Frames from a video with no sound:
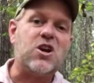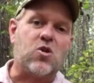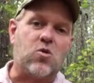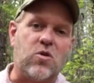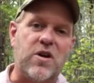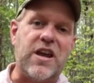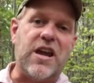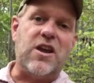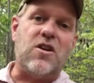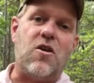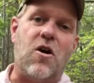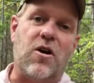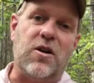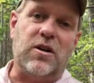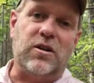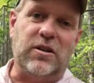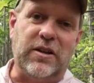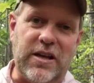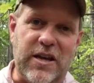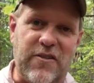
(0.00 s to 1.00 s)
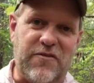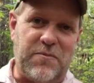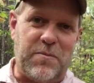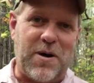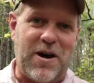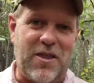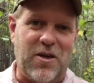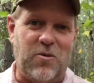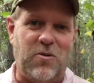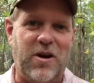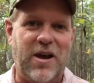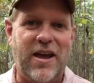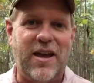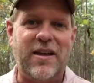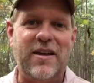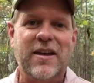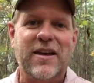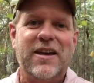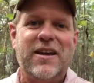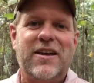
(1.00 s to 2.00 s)
green on a leaf, by the
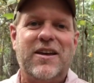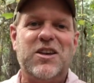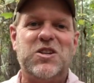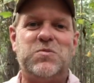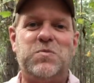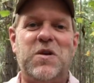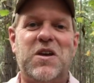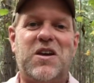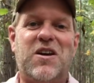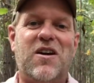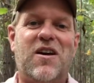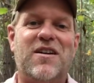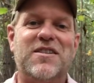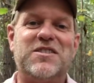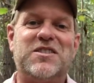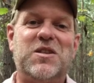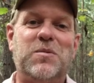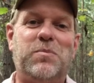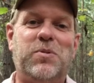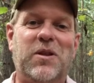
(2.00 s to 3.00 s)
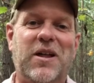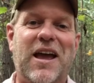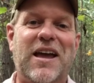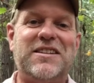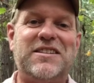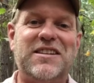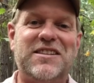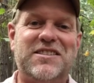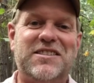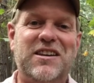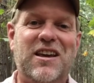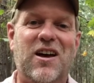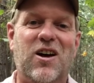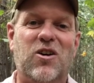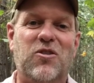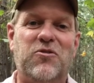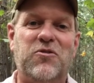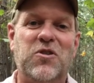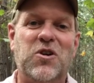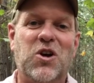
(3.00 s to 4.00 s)
way, is because the plant
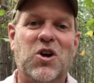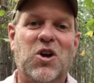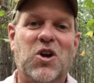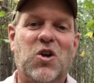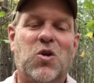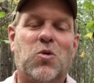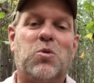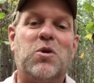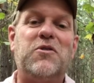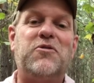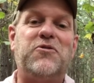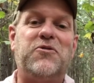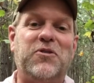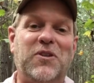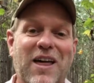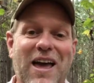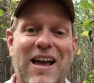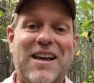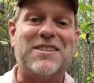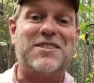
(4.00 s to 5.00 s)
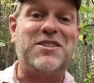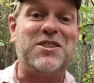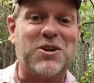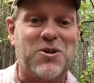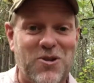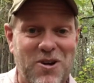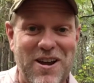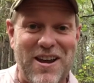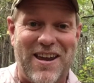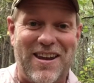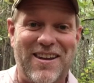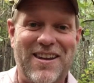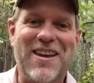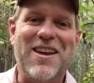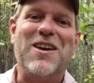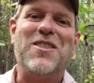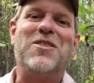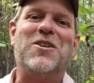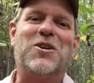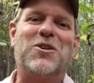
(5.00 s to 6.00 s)
itself reflects the green.
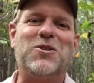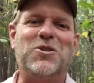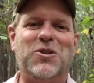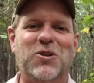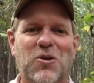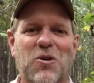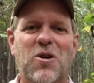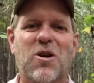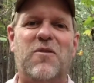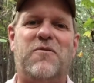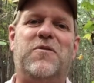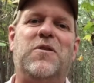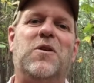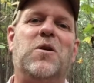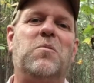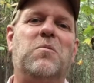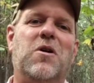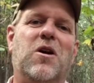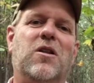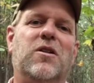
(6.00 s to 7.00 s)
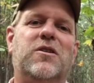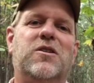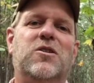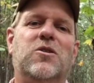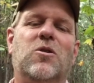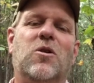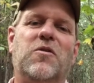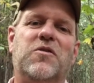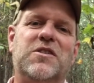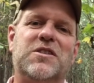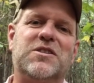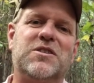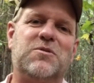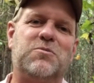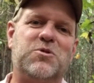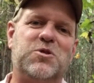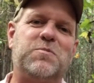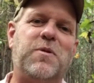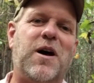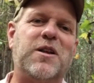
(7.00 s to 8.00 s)
The chlorophyll molecule that's
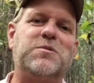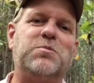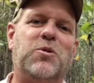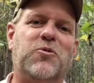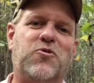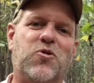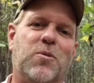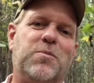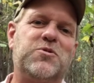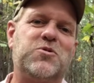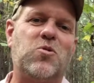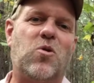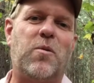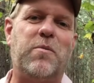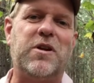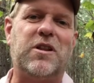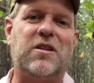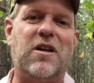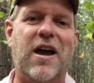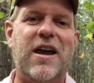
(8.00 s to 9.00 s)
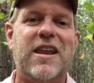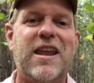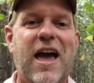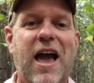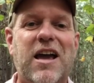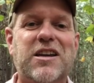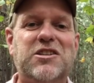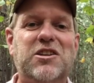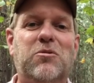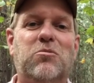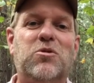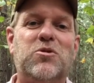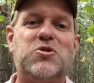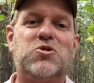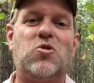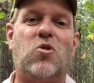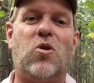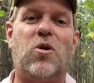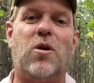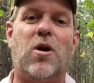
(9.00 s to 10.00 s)
responsible for absorbing light actually
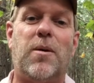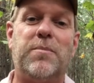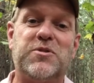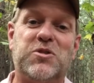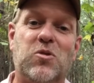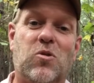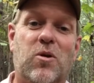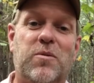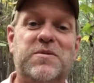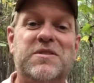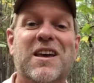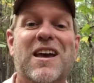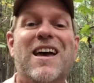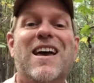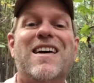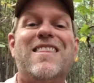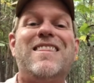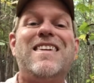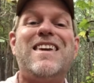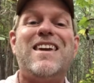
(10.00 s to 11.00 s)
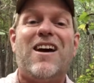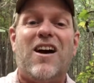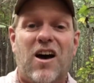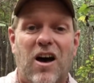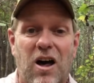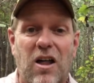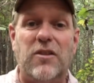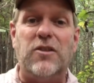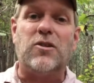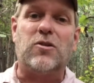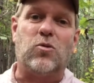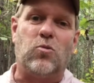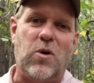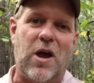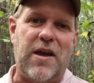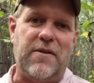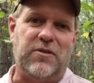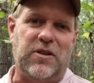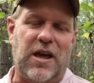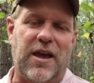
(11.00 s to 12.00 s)
absorbs the other
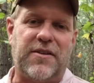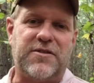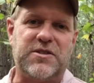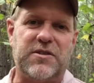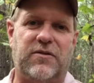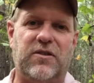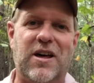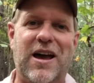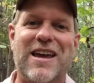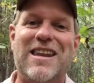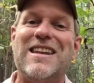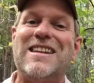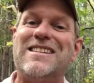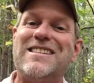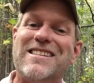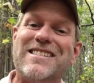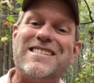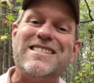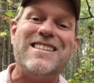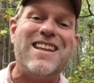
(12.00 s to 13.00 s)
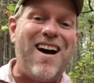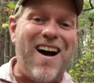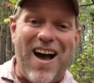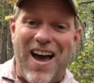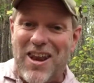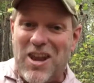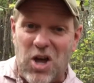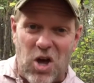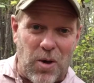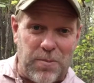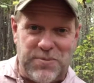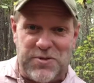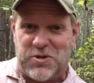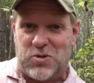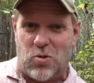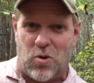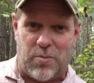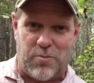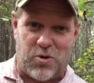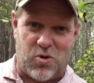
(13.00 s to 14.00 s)
wavelengths of light. It does not
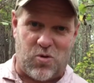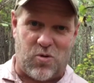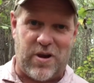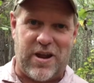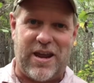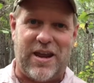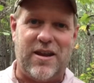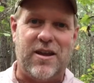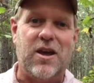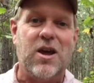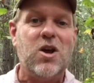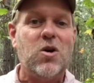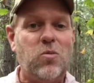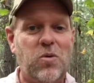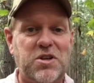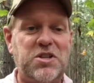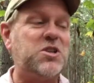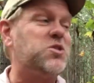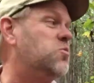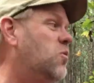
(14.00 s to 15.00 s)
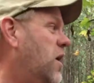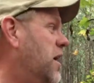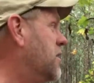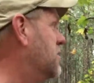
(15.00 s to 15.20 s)
absorb green, which is why